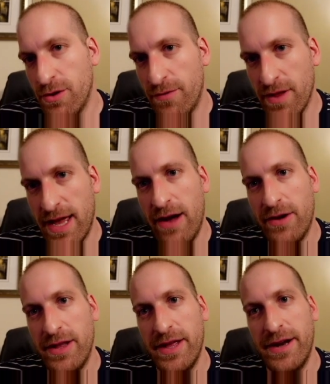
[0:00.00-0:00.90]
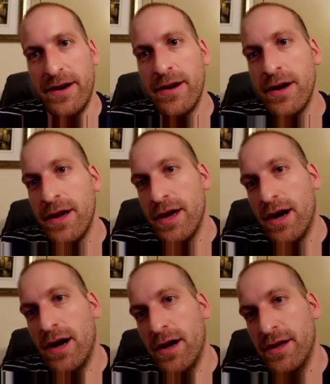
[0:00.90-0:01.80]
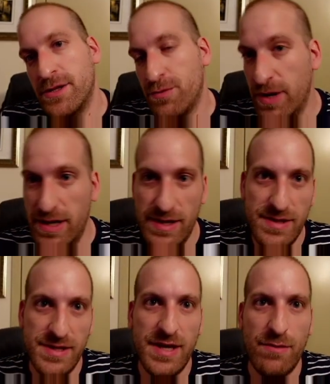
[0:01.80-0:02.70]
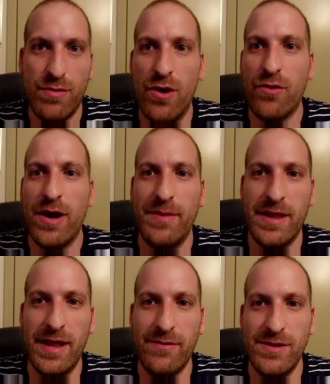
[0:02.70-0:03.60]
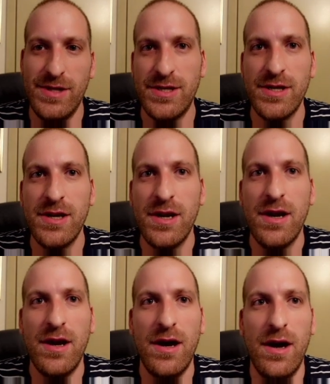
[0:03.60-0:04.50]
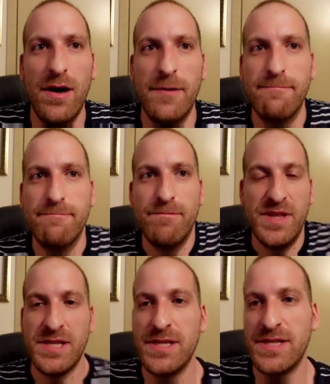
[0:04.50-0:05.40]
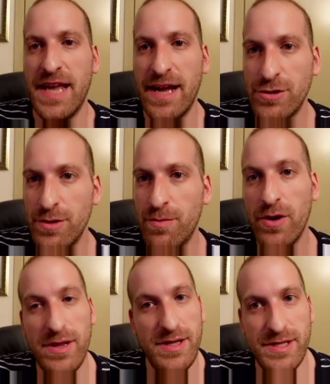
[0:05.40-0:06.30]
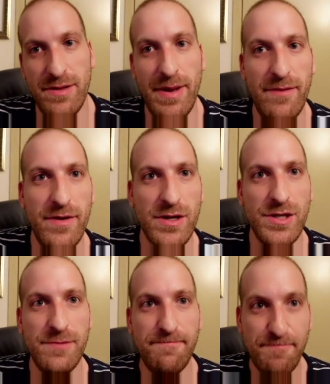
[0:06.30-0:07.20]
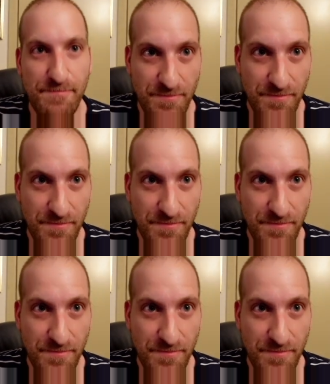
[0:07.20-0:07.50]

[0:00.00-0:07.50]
code for the calculator. It's written in the Zig programming language. This is the entry point, this is the main function.